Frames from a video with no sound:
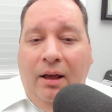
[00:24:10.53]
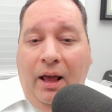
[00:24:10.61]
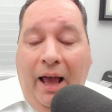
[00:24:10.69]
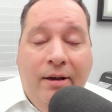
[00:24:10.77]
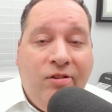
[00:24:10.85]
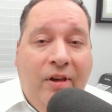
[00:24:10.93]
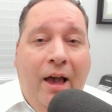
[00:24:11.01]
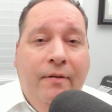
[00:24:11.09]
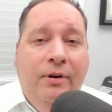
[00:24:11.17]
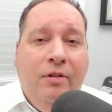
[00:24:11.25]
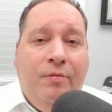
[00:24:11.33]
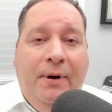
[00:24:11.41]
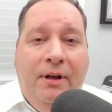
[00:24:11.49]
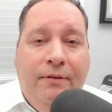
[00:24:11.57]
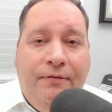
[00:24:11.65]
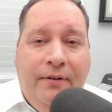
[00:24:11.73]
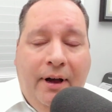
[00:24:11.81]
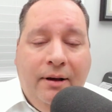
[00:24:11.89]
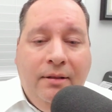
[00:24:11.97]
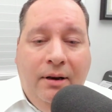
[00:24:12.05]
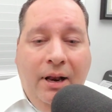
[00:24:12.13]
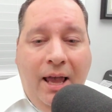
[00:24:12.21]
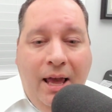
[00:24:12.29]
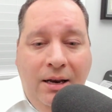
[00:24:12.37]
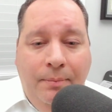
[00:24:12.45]
as evidenced by the fact that
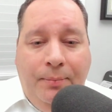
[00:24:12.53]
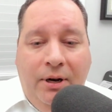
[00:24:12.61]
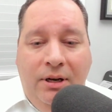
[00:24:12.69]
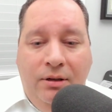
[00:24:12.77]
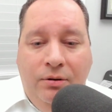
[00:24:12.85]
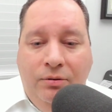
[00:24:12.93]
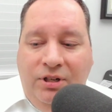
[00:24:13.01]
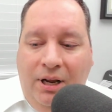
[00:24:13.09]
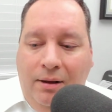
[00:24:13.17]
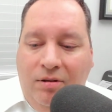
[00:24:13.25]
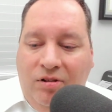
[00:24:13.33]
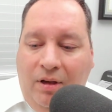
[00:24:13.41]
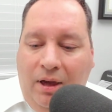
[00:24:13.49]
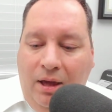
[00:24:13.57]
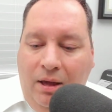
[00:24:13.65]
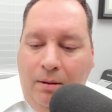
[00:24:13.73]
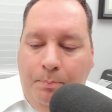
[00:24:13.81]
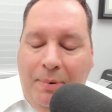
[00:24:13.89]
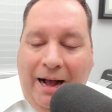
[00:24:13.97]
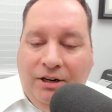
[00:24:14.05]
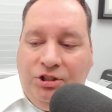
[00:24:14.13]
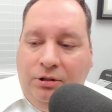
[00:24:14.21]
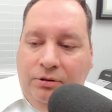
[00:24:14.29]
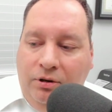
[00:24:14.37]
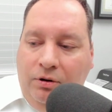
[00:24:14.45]
anybody who takes a
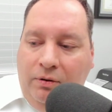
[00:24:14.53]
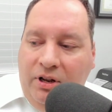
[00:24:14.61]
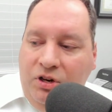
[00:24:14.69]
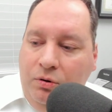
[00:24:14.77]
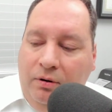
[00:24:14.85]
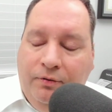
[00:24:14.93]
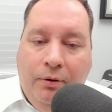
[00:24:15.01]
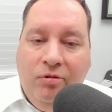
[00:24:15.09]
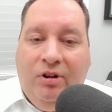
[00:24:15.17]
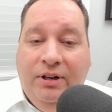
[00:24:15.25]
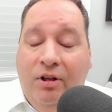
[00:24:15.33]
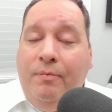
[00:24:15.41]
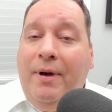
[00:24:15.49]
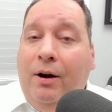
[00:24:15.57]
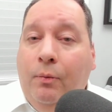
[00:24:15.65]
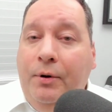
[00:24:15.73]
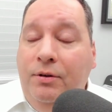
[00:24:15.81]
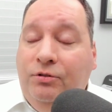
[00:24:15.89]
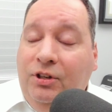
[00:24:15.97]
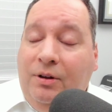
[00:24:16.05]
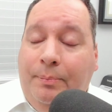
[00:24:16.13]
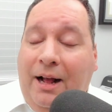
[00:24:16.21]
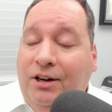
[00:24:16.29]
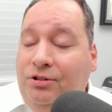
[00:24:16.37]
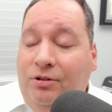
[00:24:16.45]
bachelor degree in university, doesn't matter what you took a
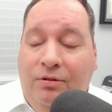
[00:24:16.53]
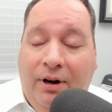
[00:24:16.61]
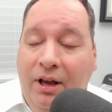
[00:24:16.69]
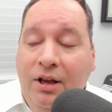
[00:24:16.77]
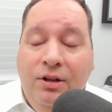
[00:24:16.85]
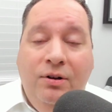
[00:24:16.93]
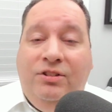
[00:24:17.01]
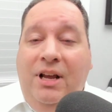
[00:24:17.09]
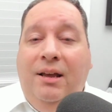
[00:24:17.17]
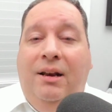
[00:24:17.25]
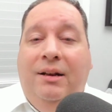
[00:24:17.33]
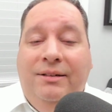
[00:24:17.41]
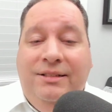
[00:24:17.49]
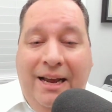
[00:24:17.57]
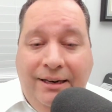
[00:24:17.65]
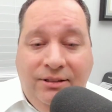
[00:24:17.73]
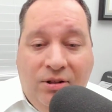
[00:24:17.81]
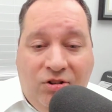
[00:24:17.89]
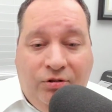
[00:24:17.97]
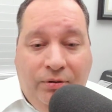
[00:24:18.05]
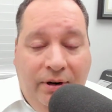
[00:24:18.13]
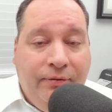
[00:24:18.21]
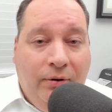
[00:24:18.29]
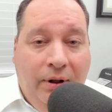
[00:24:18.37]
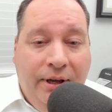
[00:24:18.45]
bachelor degree, you could take it in dentistry
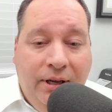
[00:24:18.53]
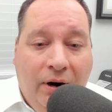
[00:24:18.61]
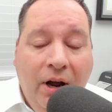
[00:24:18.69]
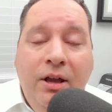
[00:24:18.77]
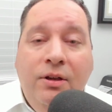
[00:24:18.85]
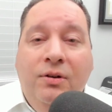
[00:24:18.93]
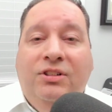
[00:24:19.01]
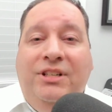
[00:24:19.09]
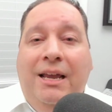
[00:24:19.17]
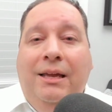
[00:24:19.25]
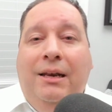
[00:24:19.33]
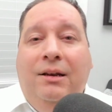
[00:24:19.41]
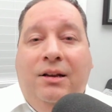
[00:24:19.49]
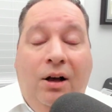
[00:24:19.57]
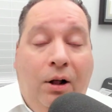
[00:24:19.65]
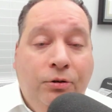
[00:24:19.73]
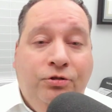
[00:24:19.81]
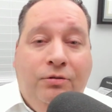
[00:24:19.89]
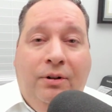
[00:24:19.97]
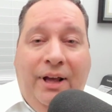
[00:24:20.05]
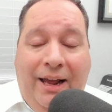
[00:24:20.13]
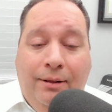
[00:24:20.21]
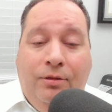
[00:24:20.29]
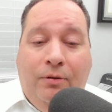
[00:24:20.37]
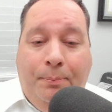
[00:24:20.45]
for all I care. You could take it in cultural
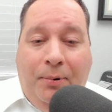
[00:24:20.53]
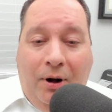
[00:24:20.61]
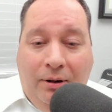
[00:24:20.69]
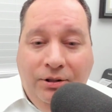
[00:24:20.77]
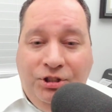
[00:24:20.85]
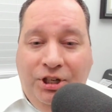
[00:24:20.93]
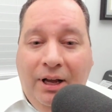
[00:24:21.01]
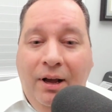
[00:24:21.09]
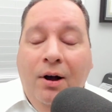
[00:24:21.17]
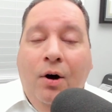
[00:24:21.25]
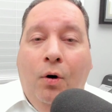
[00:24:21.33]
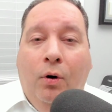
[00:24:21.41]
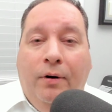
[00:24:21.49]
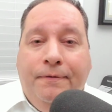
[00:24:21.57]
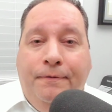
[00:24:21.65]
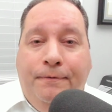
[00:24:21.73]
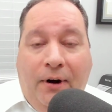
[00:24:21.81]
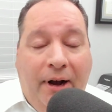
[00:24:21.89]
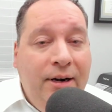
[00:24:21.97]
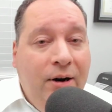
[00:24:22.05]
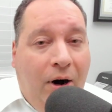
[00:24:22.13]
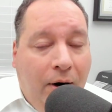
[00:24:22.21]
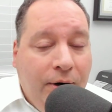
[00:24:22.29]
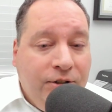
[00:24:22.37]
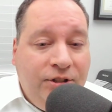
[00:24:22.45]
anthropology or fine
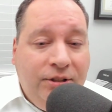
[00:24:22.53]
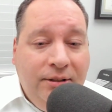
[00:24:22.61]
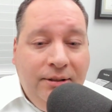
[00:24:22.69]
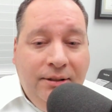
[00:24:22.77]
art.